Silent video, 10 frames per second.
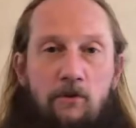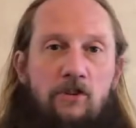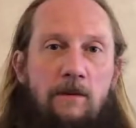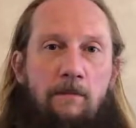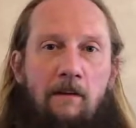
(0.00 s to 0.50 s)

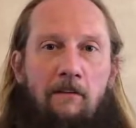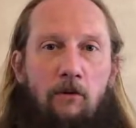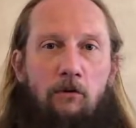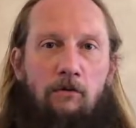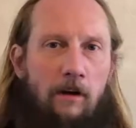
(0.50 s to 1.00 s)
Cheap Beer
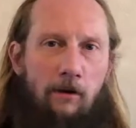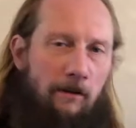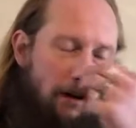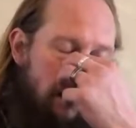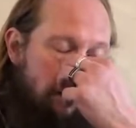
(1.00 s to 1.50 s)
Reviews. I know I
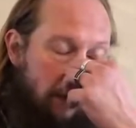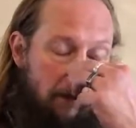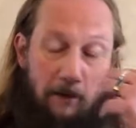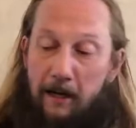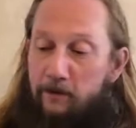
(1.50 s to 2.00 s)
did
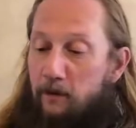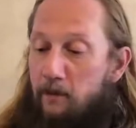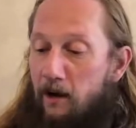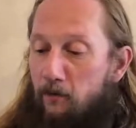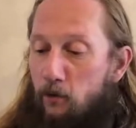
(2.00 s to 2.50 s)
an electric
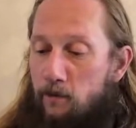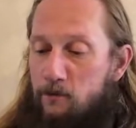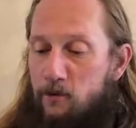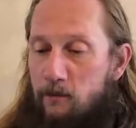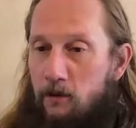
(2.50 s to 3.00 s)
bike view in
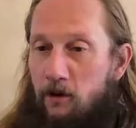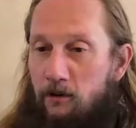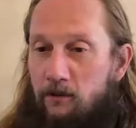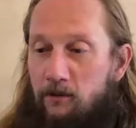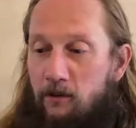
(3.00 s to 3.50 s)
between
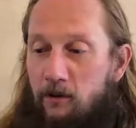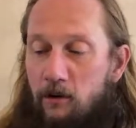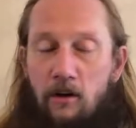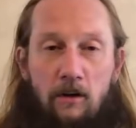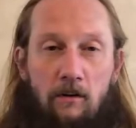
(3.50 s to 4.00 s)
because I
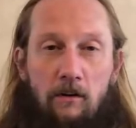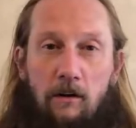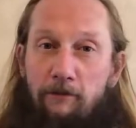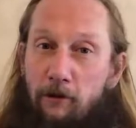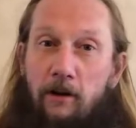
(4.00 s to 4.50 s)

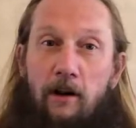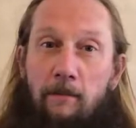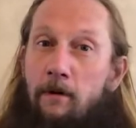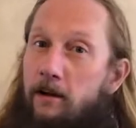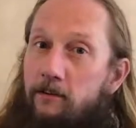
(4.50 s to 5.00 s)
fucking like
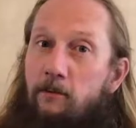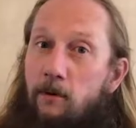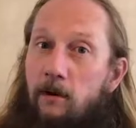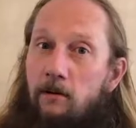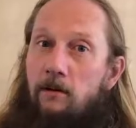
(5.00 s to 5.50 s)
bikes as
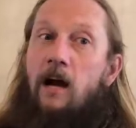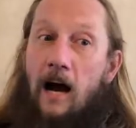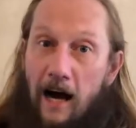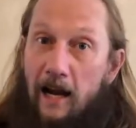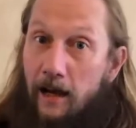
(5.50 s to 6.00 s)
well.
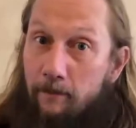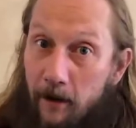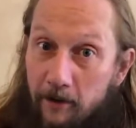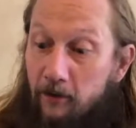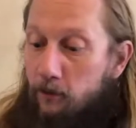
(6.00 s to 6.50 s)
I like
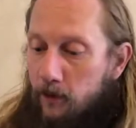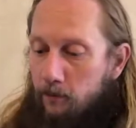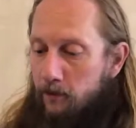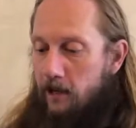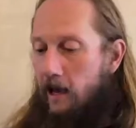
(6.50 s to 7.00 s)
bikes as well,
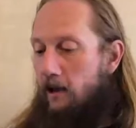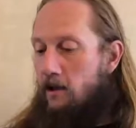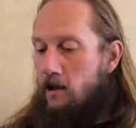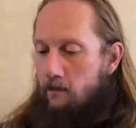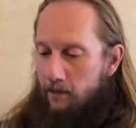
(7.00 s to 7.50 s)
but yeah,
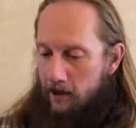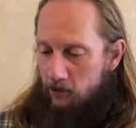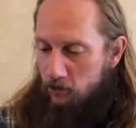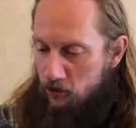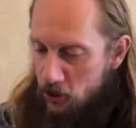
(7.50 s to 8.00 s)
back
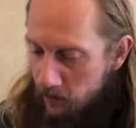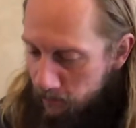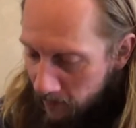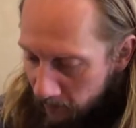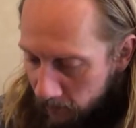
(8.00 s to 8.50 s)
to the Cheap
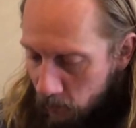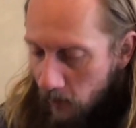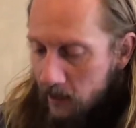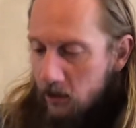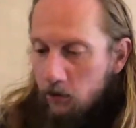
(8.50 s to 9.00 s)
Beer Review.
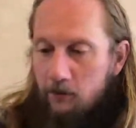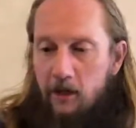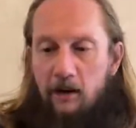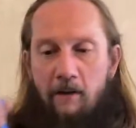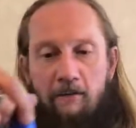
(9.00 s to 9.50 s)
I don't
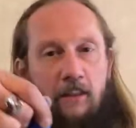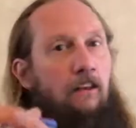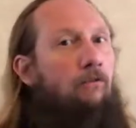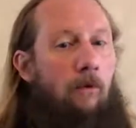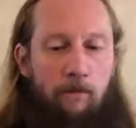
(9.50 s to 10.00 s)
think I've had
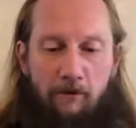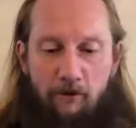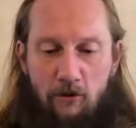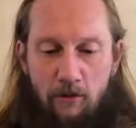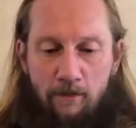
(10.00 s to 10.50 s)
this one
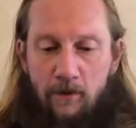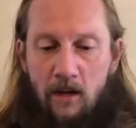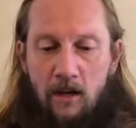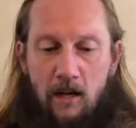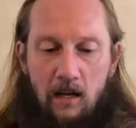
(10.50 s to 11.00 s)
before.
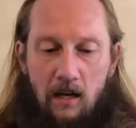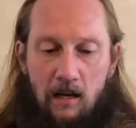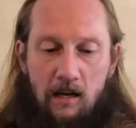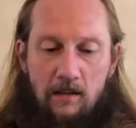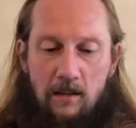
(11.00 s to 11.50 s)
It
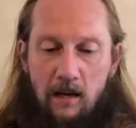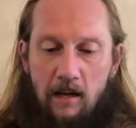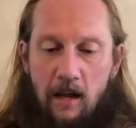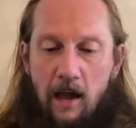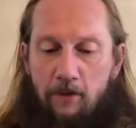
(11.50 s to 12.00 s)
is
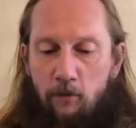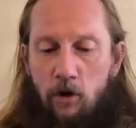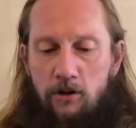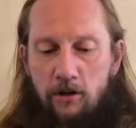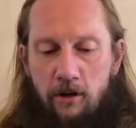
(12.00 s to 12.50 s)
a
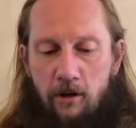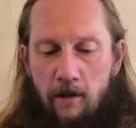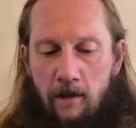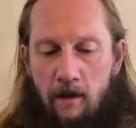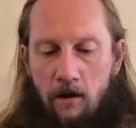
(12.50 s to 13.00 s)
Hatherwood
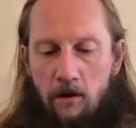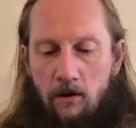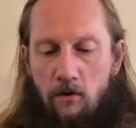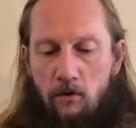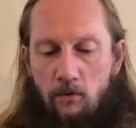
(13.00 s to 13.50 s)

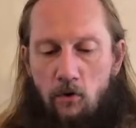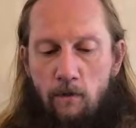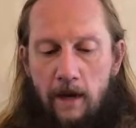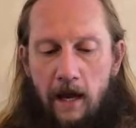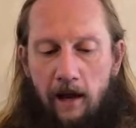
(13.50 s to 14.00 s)

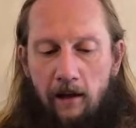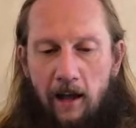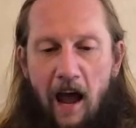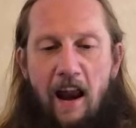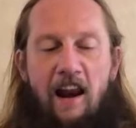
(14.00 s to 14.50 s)
Ruby Ale,
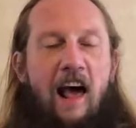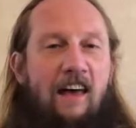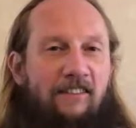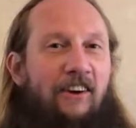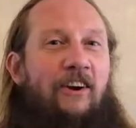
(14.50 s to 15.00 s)
and it
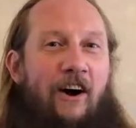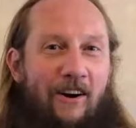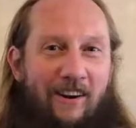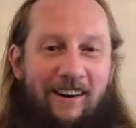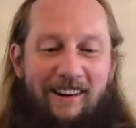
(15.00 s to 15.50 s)
has a
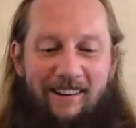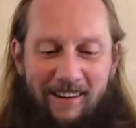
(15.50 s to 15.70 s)
cock on it.